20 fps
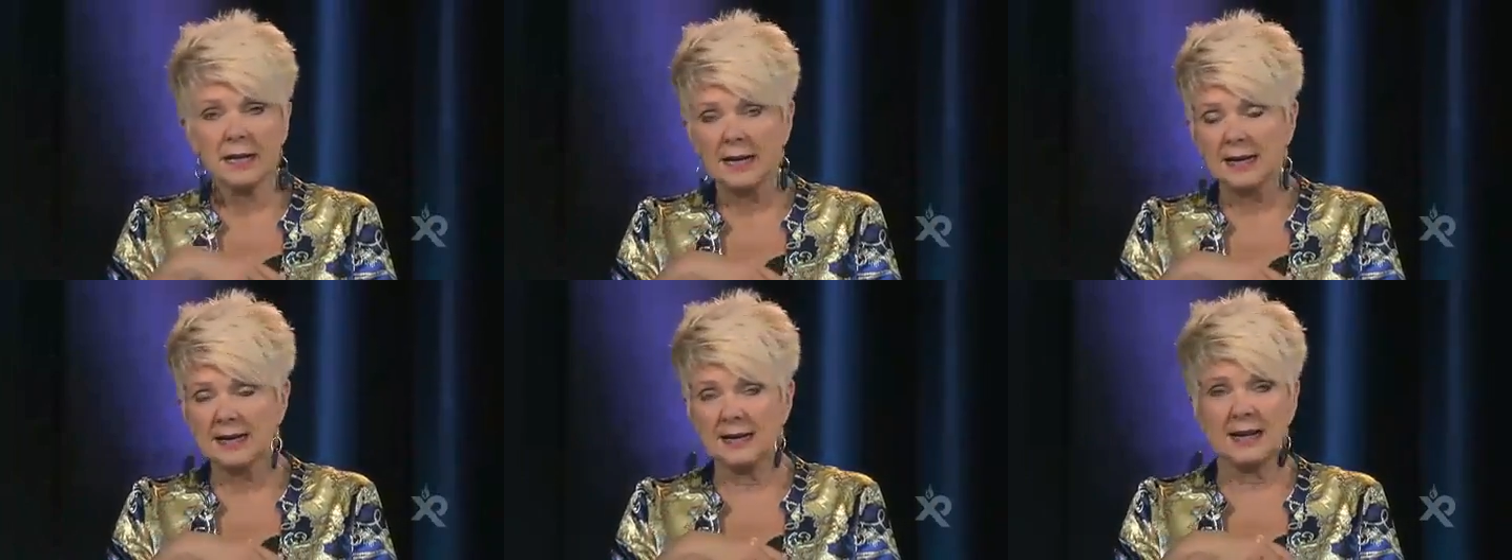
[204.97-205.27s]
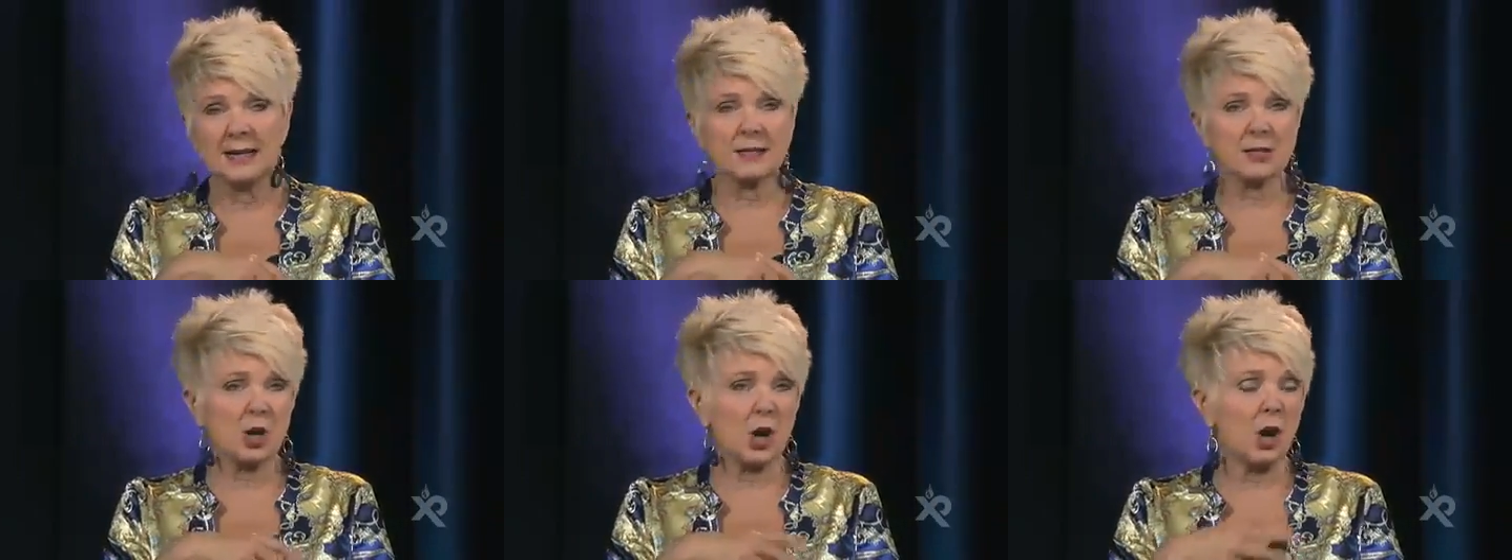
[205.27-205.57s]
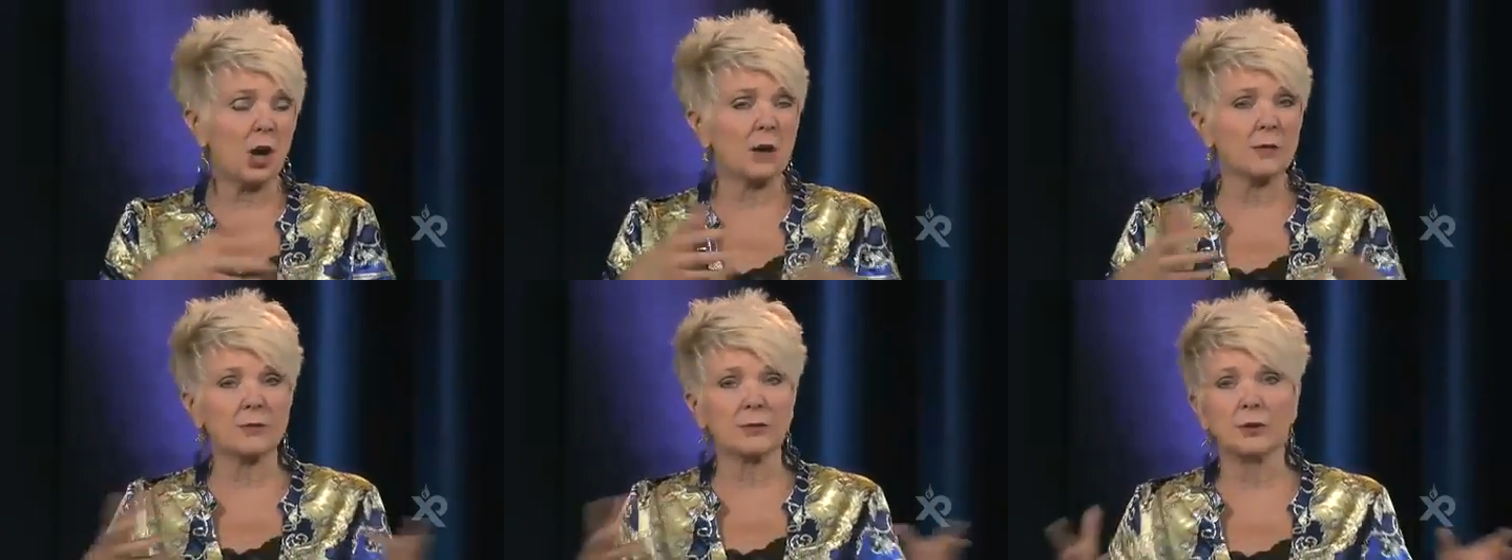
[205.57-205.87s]
it gets
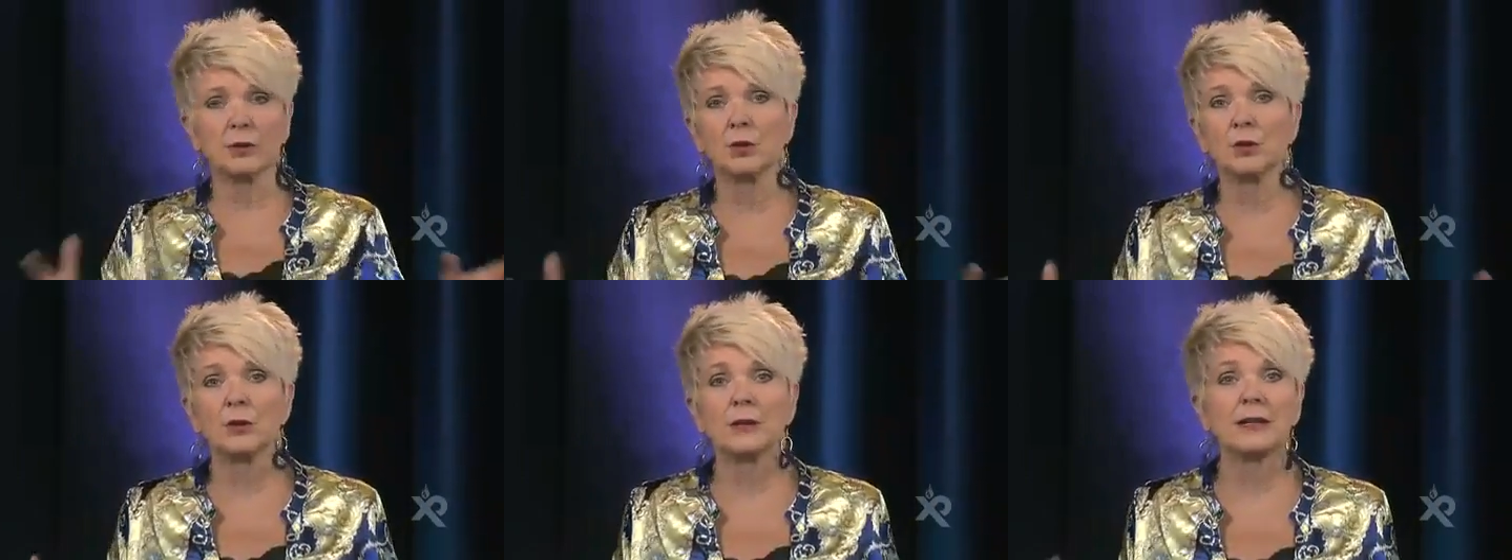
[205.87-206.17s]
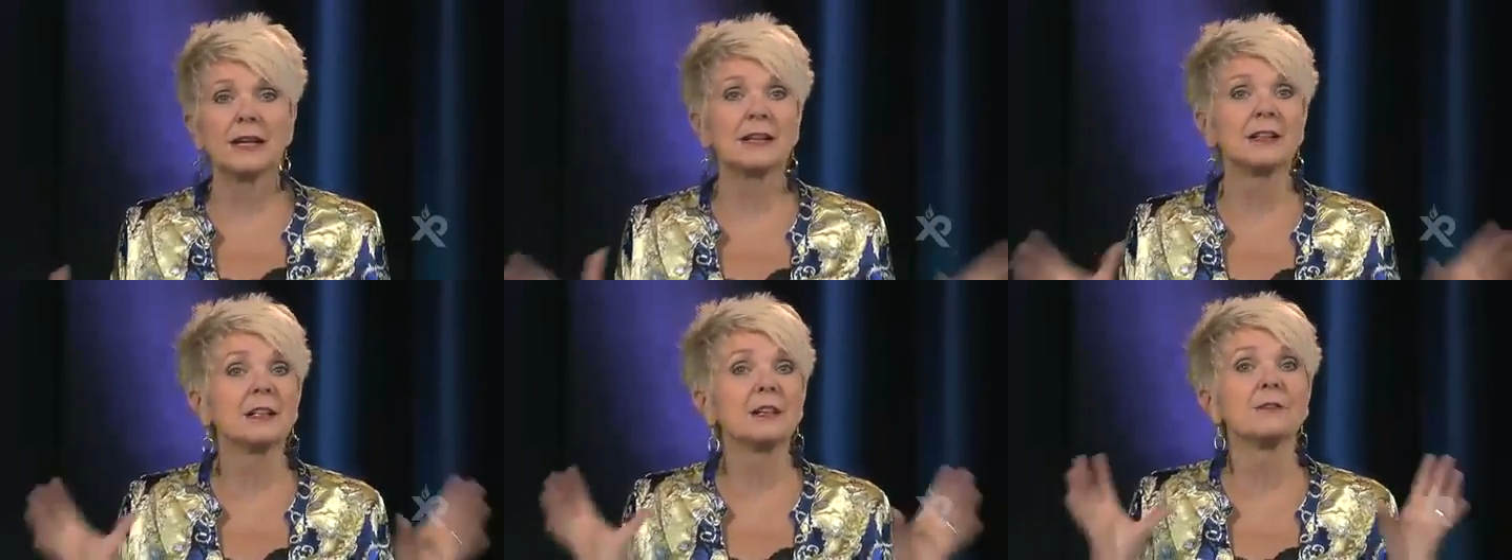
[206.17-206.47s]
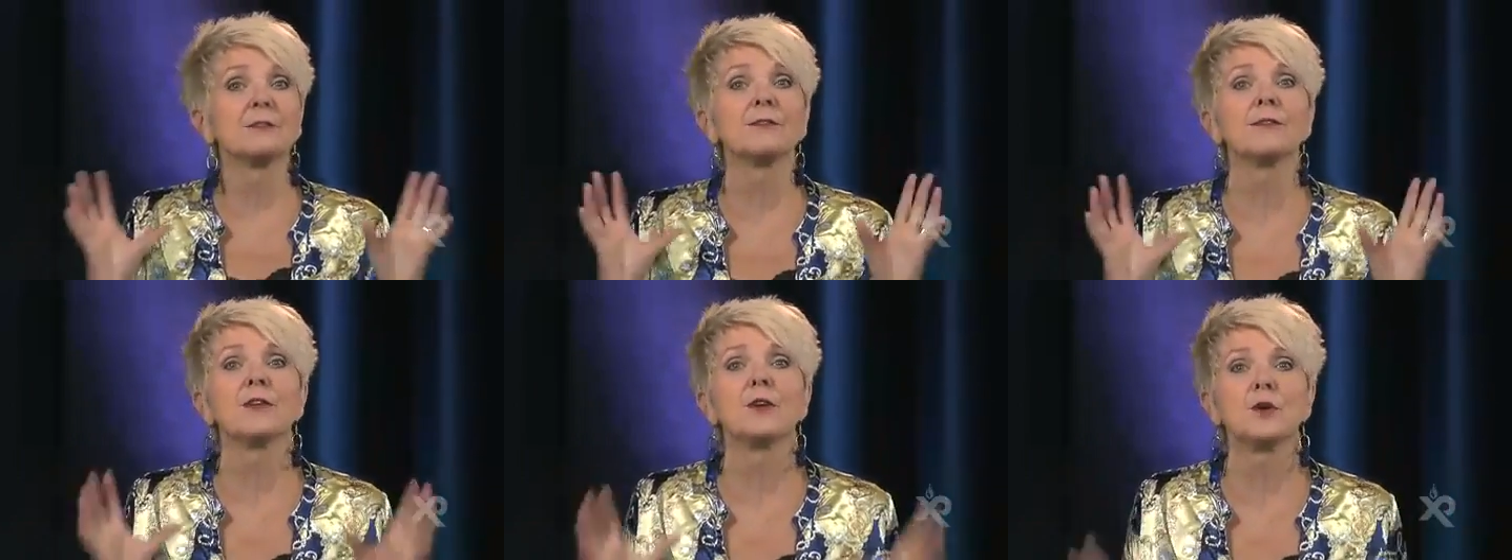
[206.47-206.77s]
convoluted and
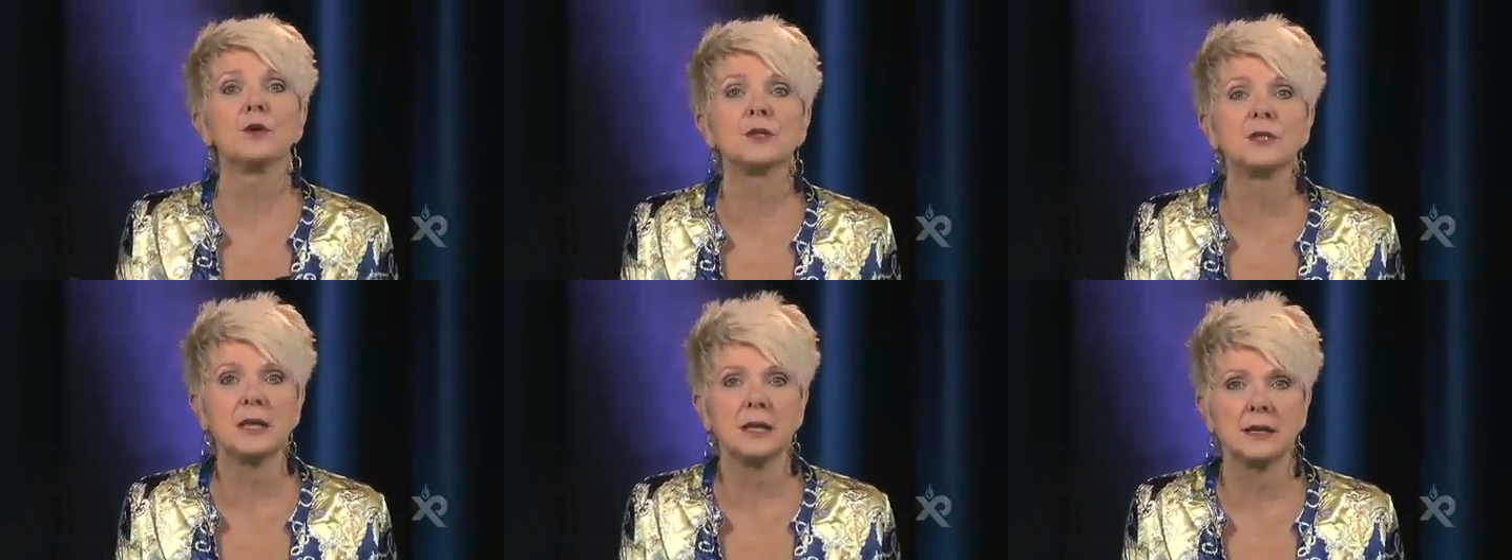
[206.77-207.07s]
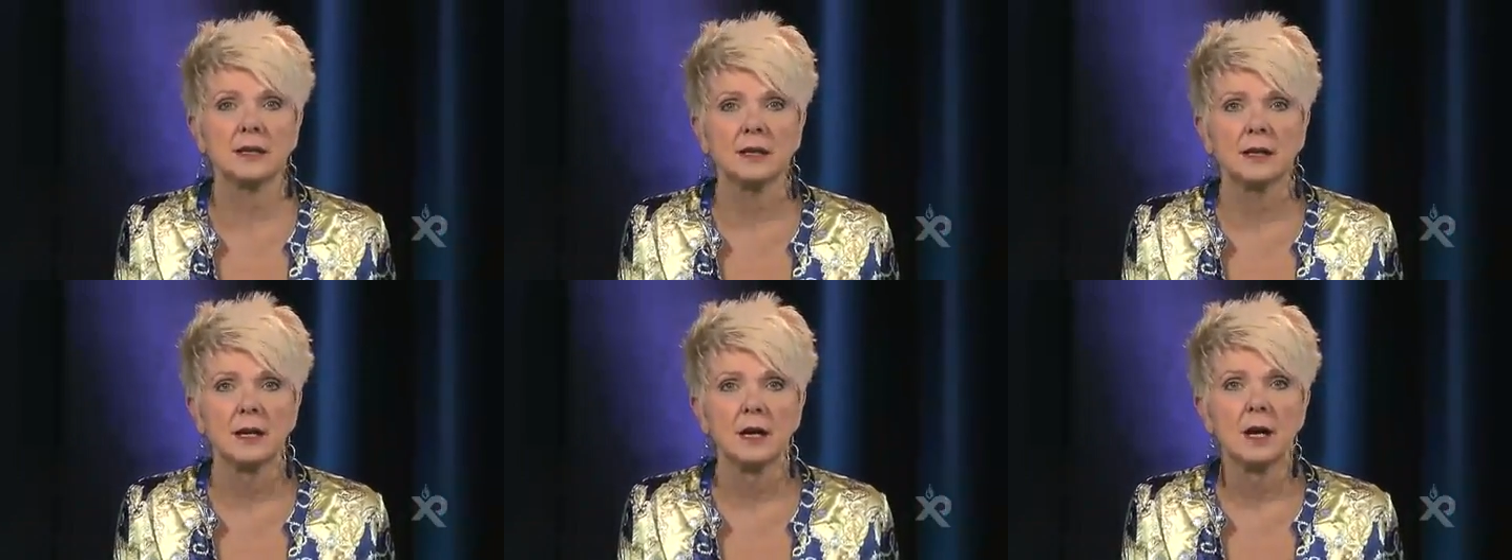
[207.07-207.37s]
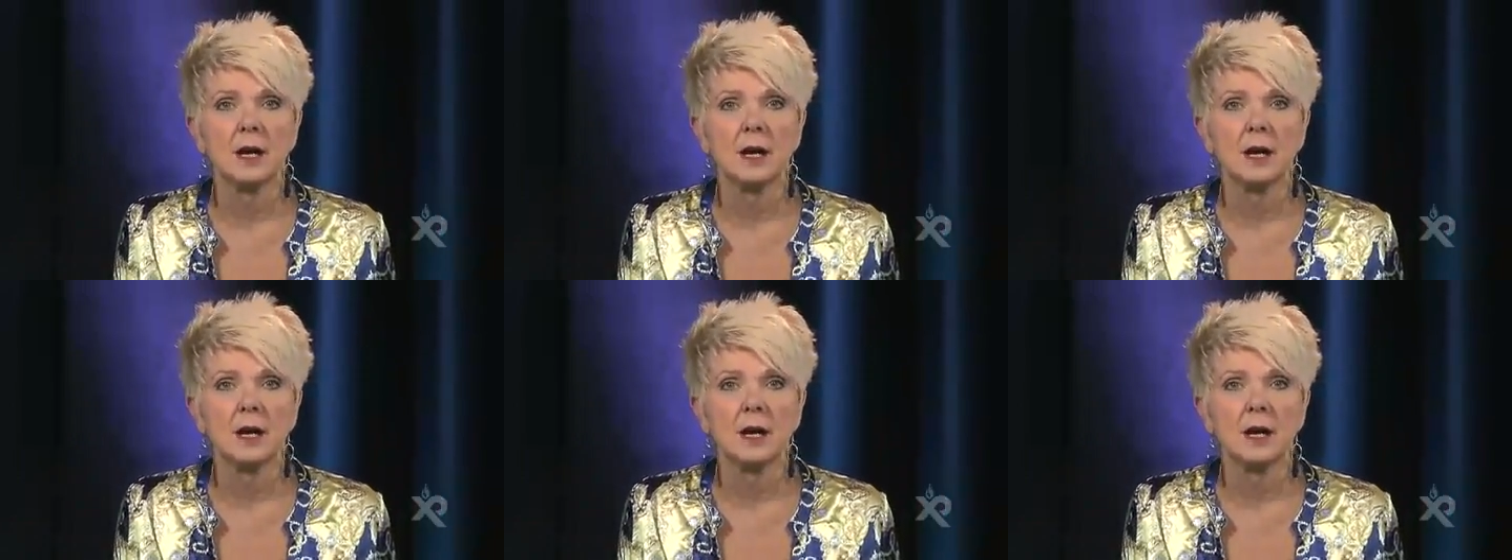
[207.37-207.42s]
confusing.